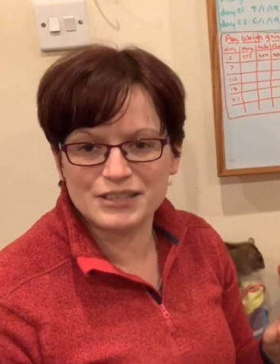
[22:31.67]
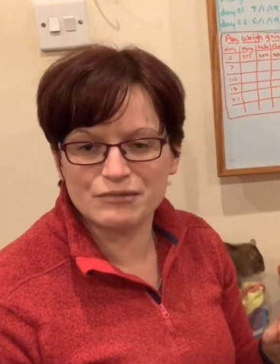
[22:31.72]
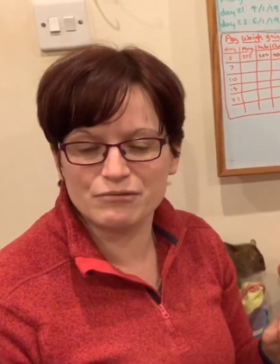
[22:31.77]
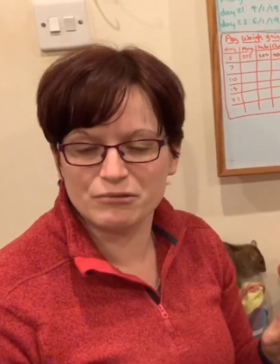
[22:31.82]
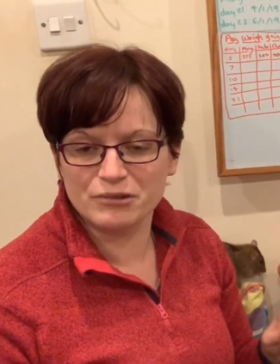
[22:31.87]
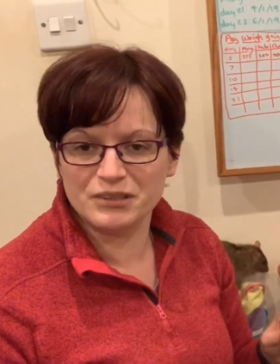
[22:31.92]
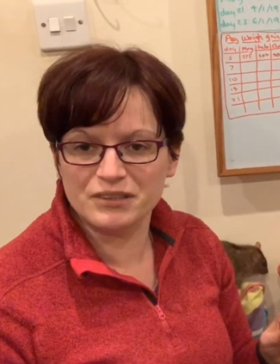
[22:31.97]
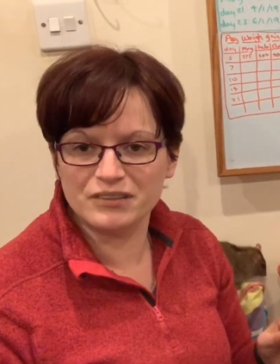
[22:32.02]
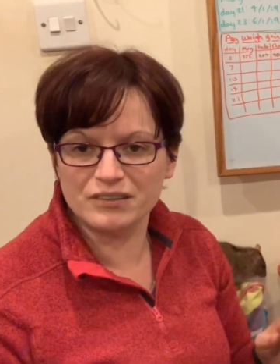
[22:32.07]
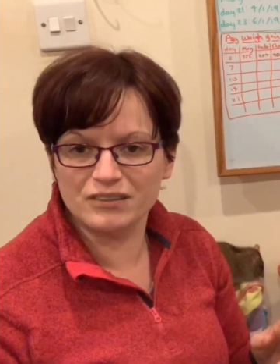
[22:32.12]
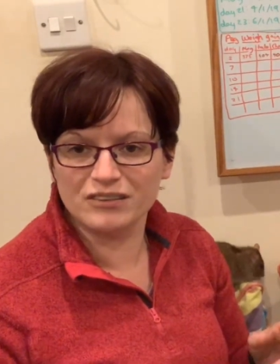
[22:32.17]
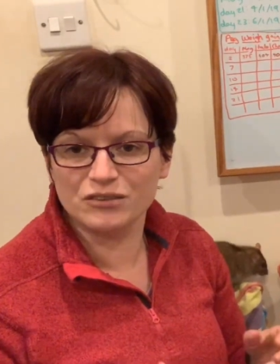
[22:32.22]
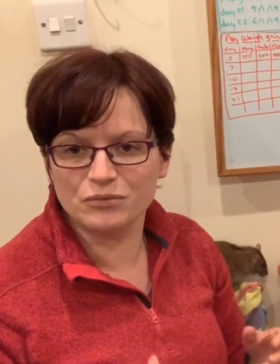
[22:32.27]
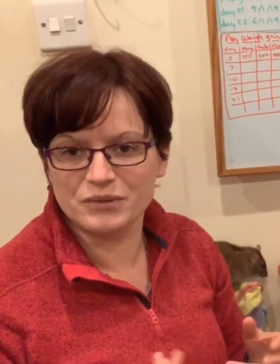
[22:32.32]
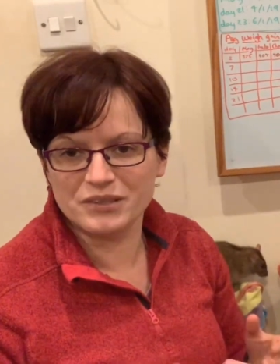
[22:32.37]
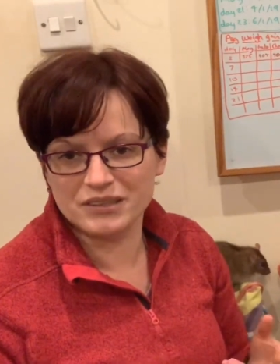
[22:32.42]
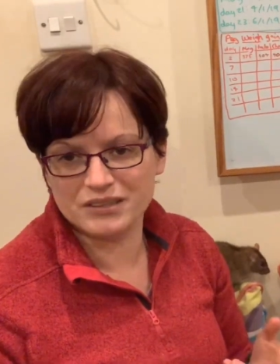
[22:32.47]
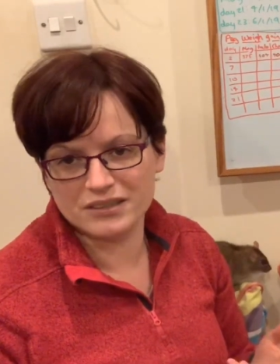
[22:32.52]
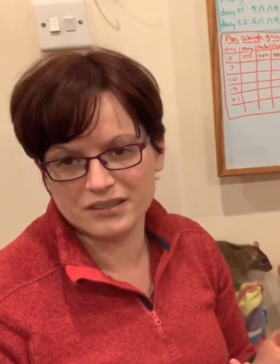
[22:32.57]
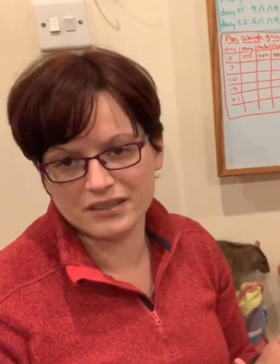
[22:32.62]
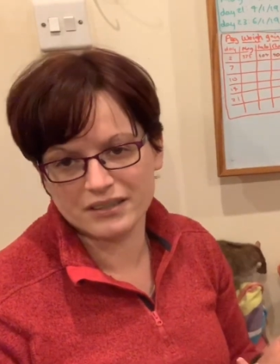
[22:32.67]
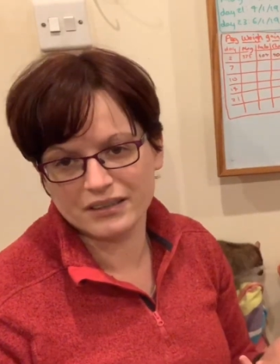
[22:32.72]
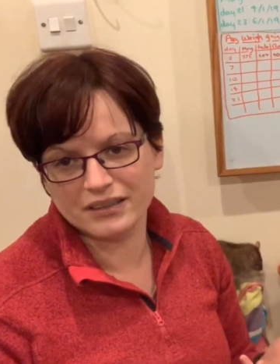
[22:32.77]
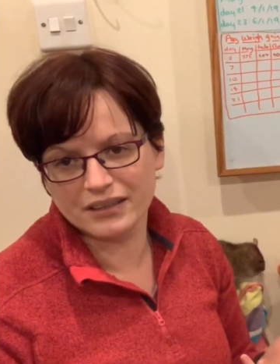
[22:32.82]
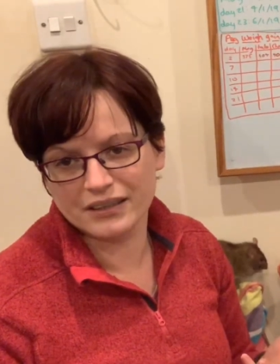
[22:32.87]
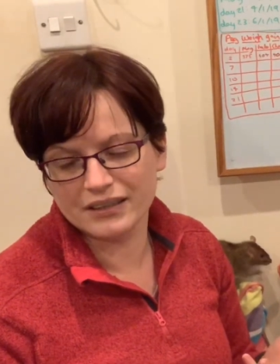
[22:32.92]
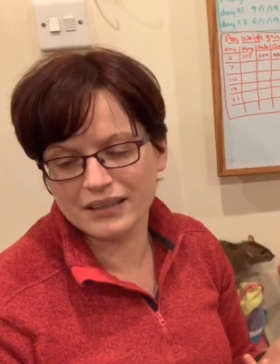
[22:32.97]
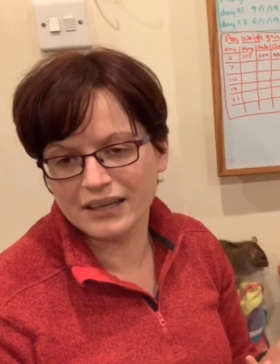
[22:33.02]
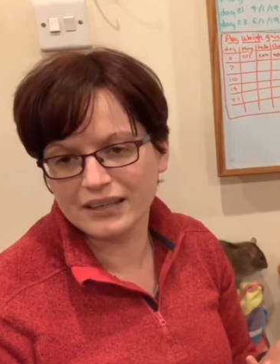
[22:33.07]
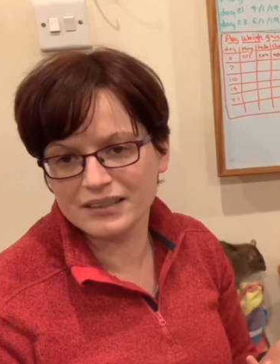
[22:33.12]
for instance, which is a
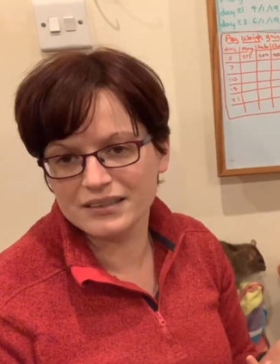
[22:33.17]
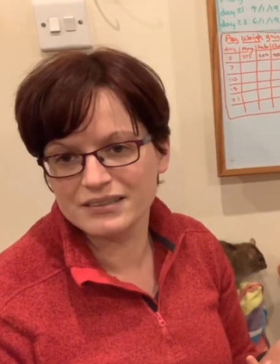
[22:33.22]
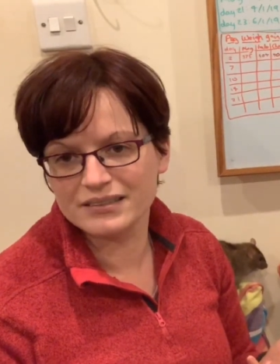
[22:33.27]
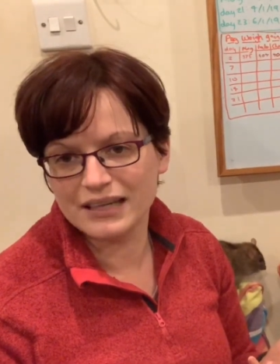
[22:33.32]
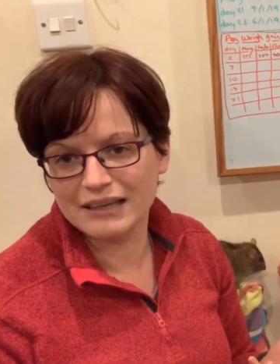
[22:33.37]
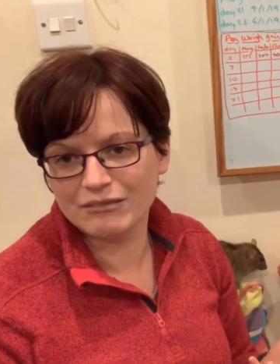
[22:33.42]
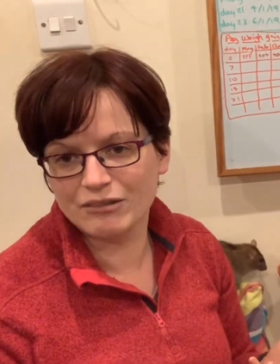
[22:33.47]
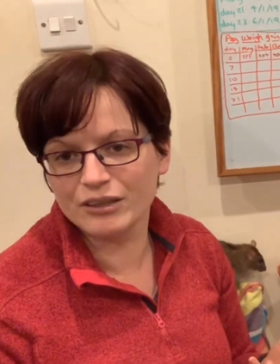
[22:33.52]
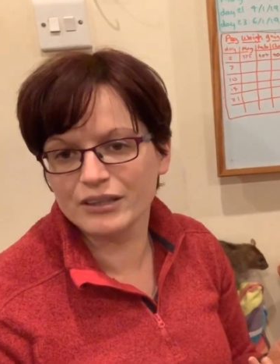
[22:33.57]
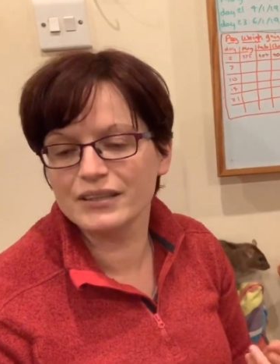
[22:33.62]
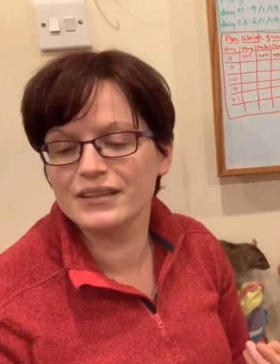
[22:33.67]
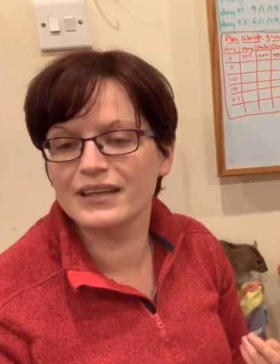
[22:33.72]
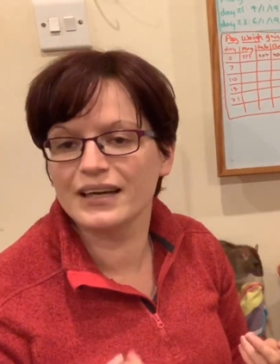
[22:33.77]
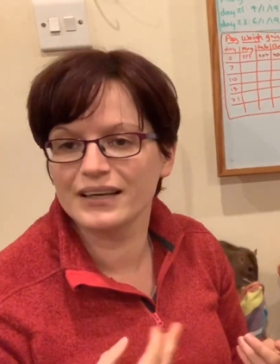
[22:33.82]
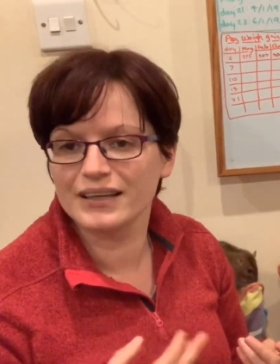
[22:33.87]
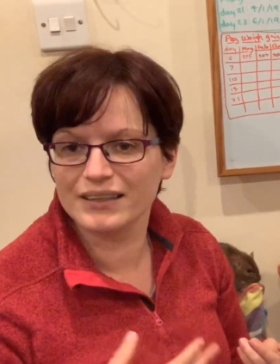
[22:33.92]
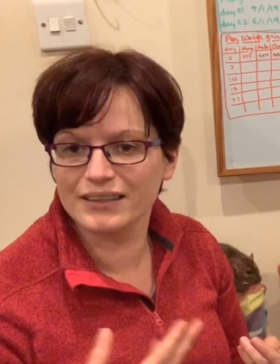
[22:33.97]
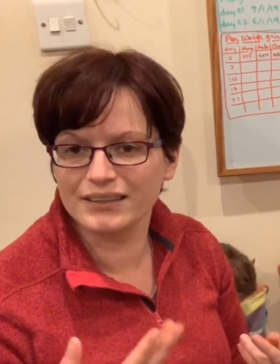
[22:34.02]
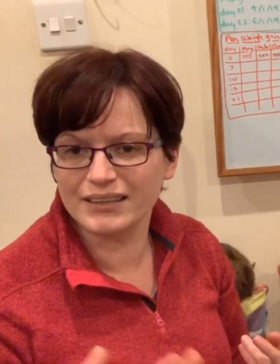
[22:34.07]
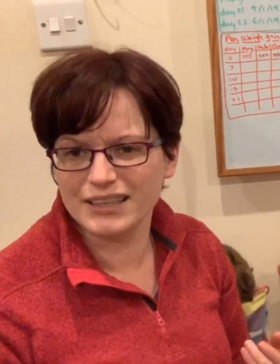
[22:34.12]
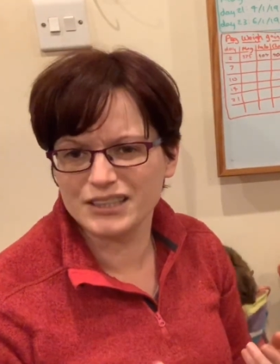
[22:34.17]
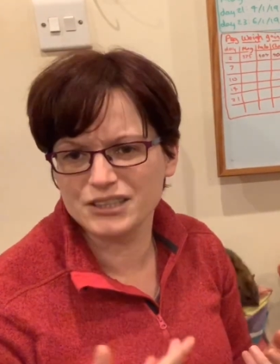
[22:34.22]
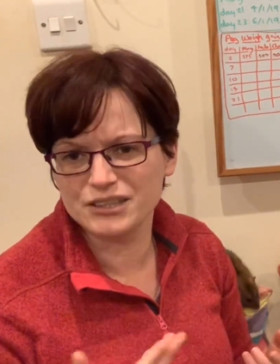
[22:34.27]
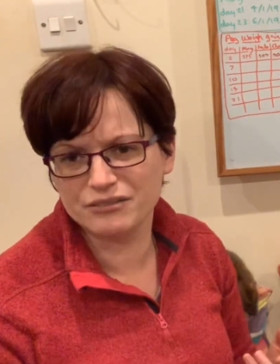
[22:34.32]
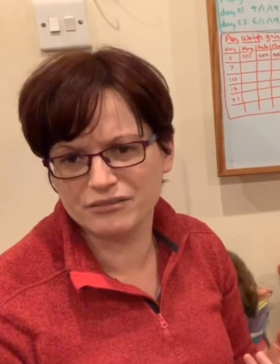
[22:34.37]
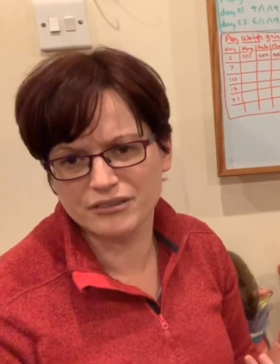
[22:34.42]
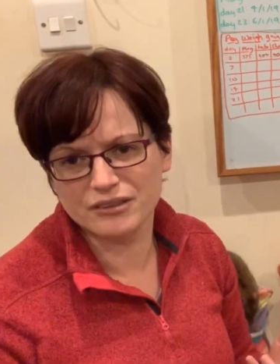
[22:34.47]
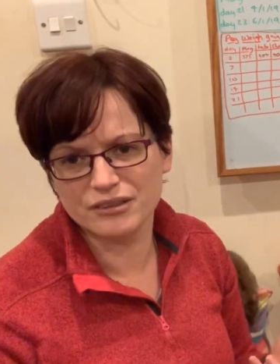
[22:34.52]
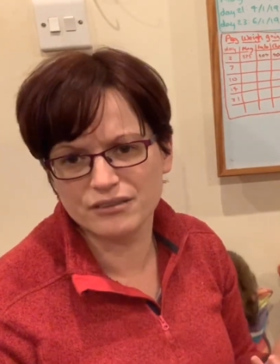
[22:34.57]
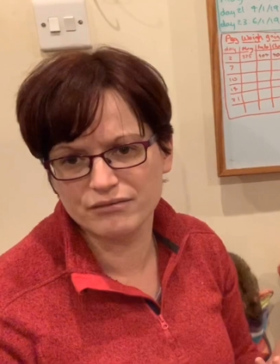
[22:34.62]
kind of steroid that can last
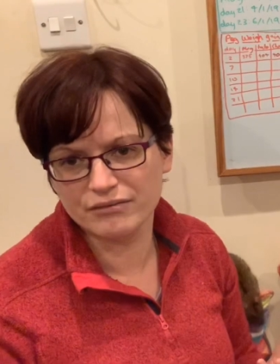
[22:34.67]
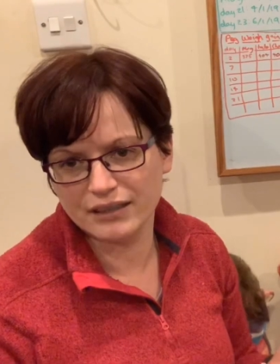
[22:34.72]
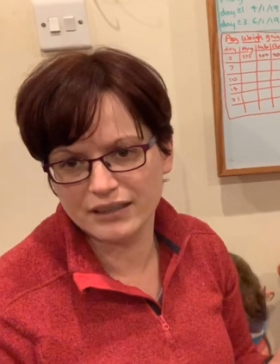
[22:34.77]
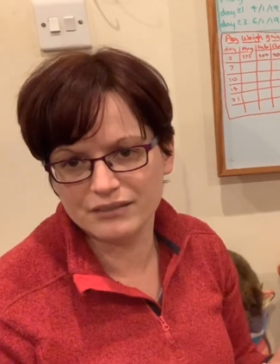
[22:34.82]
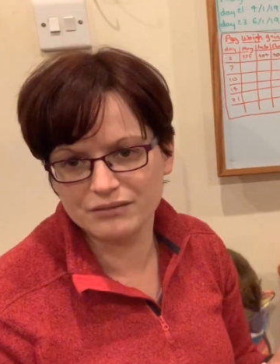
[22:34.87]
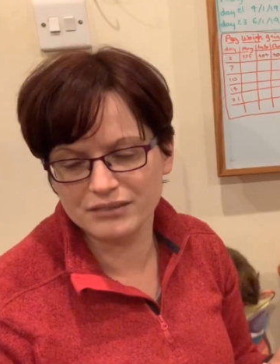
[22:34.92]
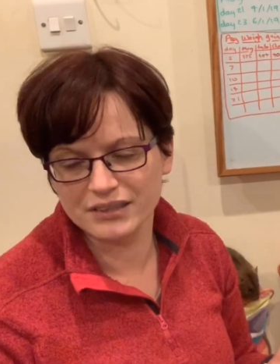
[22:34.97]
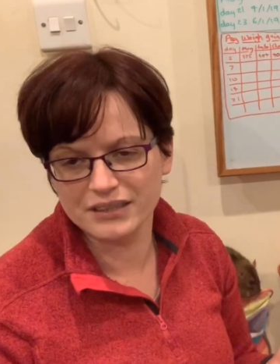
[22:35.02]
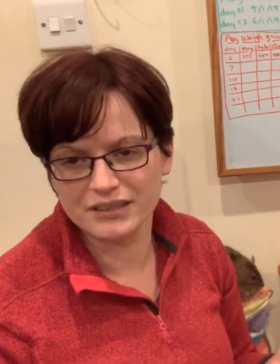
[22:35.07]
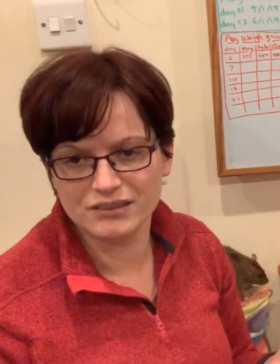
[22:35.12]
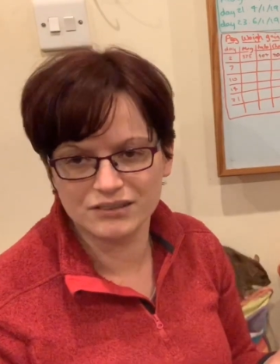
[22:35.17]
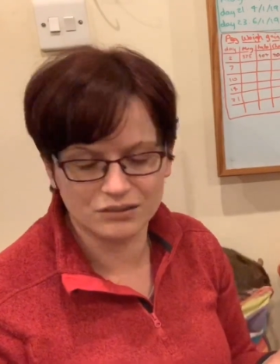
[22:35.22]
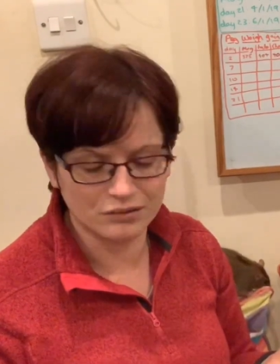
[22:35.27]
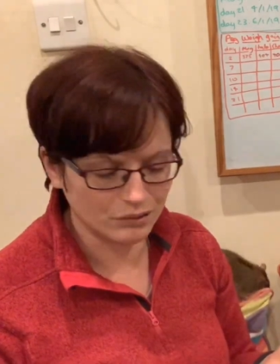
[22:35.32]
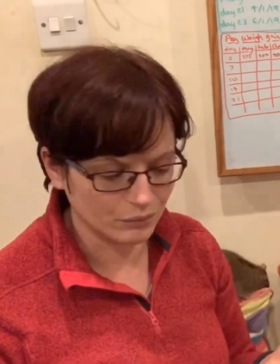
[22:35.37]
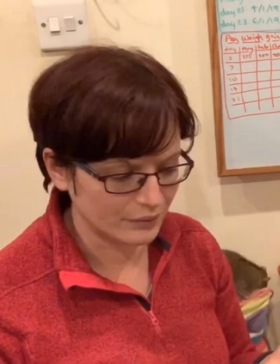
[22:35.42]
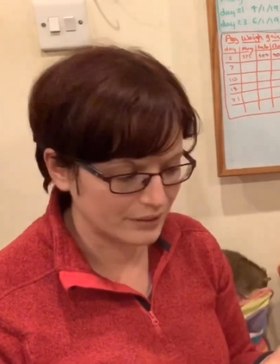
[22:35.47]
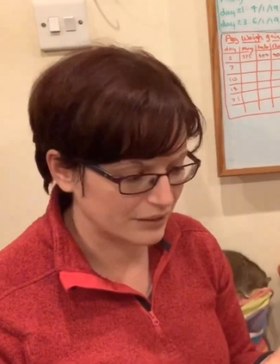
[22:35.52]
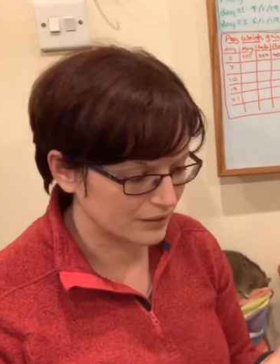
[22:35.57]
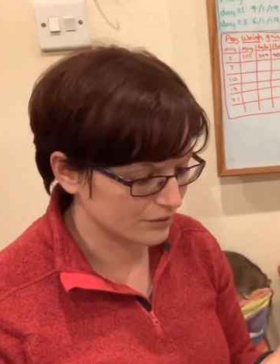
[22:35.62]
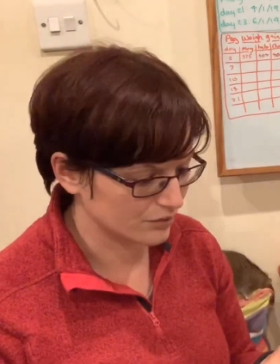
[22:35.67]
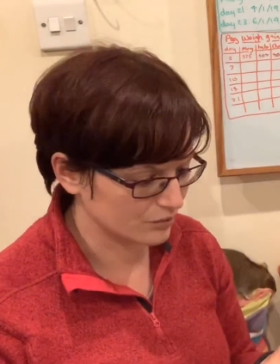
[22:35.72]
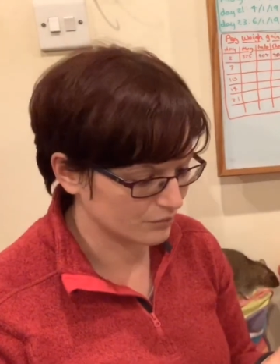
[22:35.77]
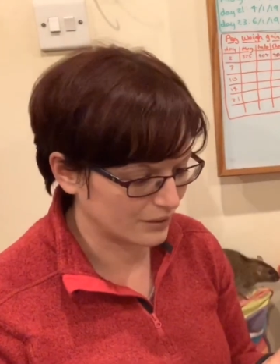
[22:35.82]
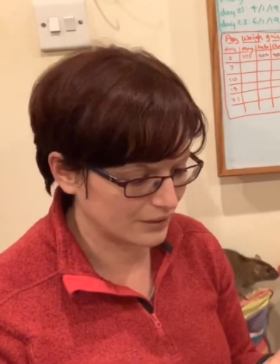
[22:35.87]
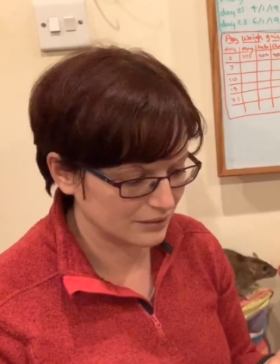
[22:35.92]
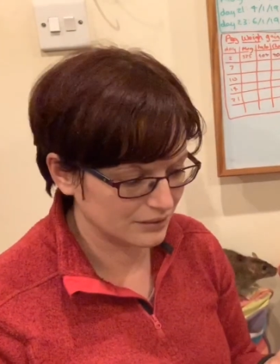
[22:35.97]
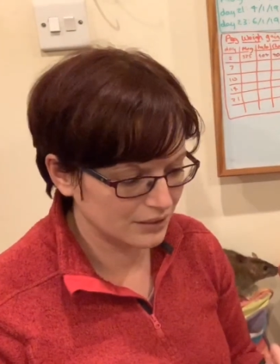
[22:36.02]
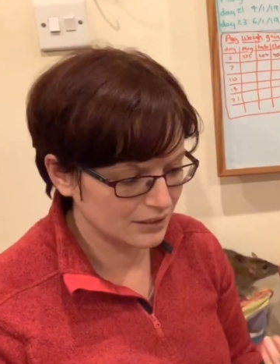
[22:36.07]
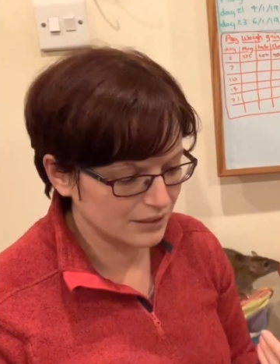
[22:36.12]
for 5 days to a week as
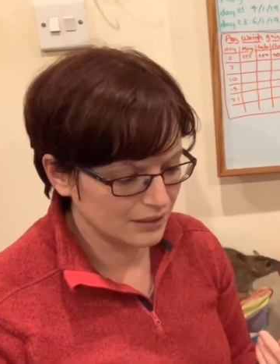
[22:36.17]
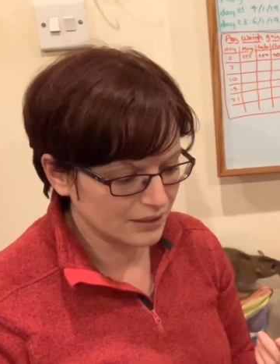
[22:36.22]
well.